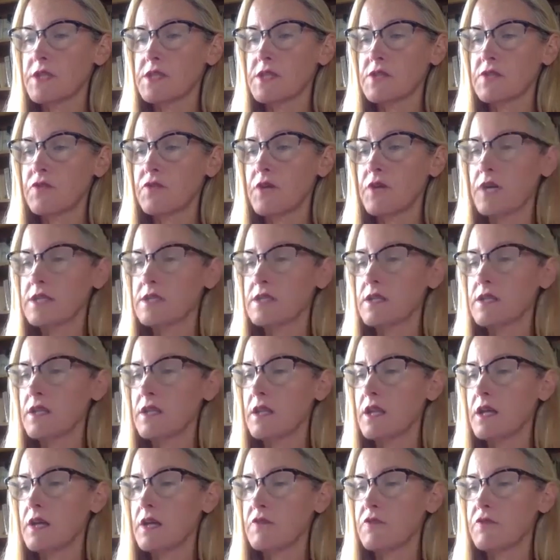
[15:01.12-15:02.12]
that defined our
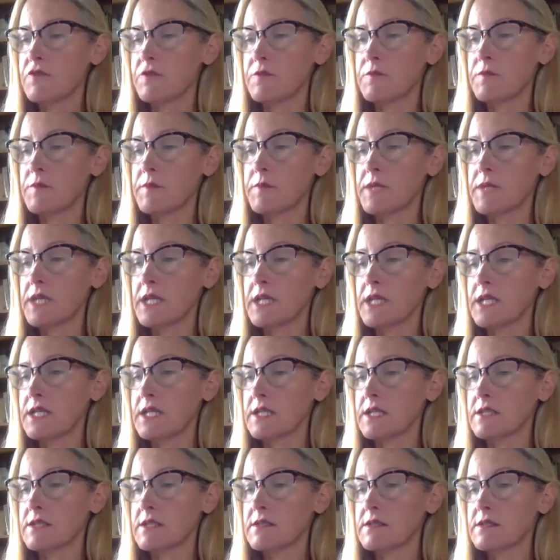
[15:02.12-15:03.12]
love from the
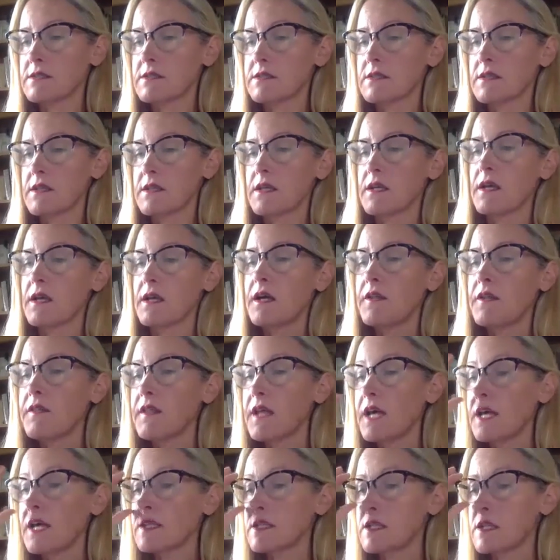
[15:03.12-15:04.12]
beginning.
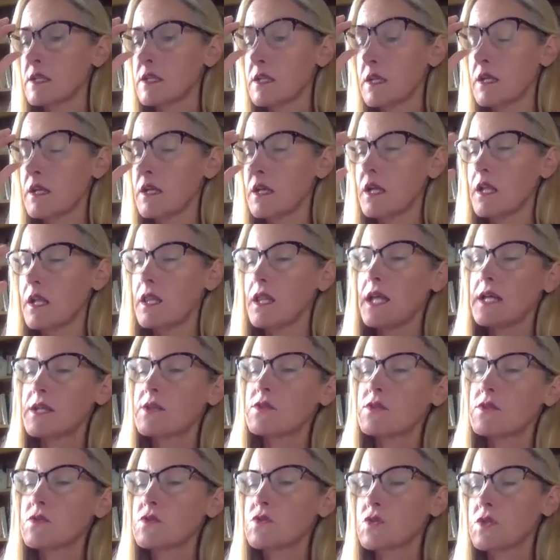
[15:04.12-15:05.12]
Then,
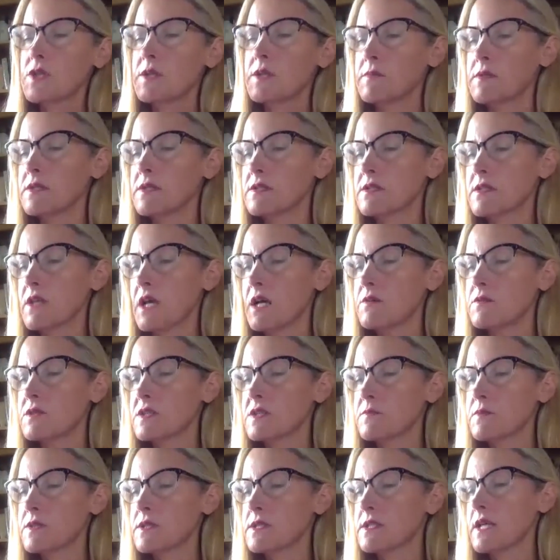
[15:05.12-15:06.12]
like all dreamers, I
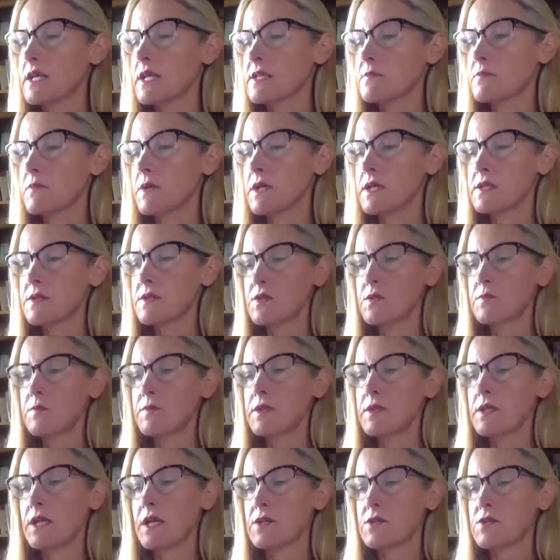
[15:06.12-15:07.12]
was possessed by
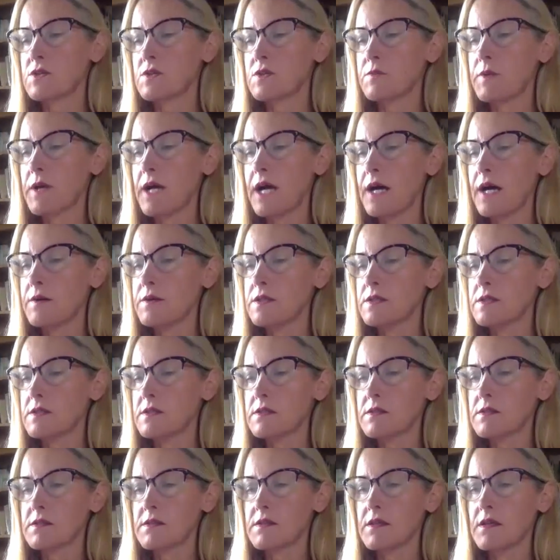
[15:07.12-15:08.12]
supernatural
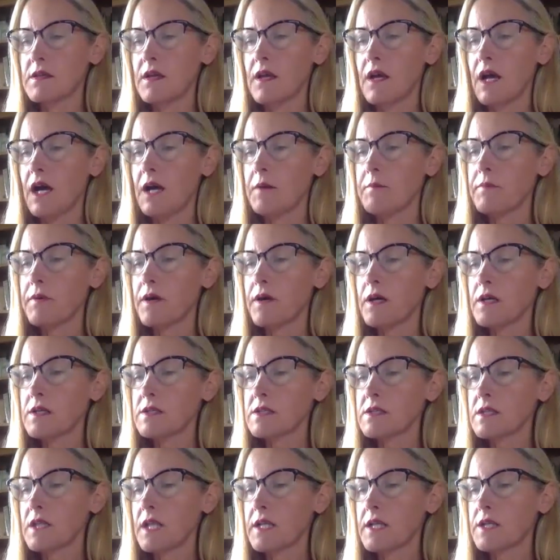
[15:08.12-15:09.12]
powers and
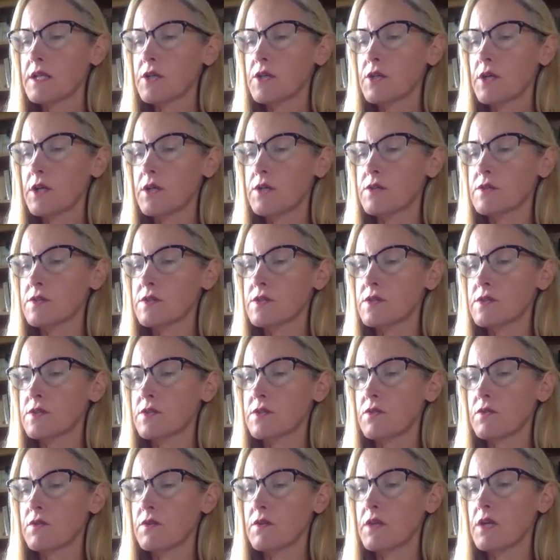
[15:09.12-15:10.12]
passed like a
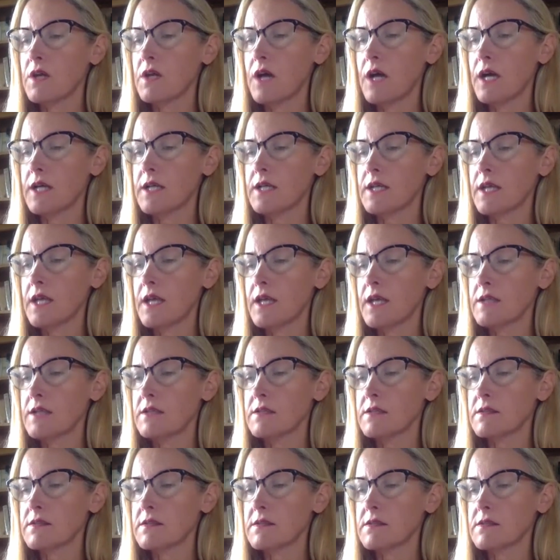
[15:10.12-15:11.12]
ghost through the iron
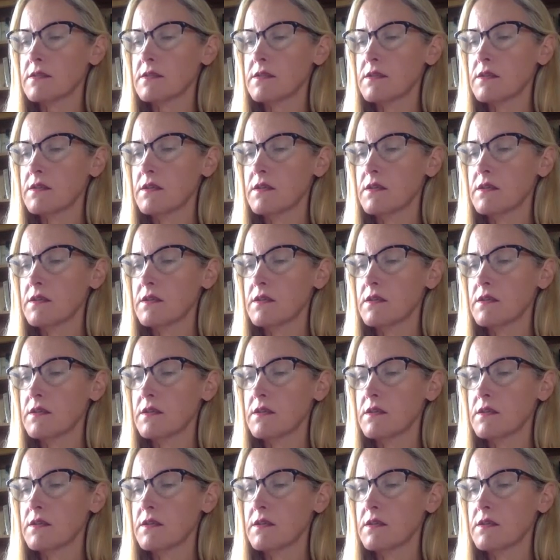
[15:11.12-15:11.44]
gates.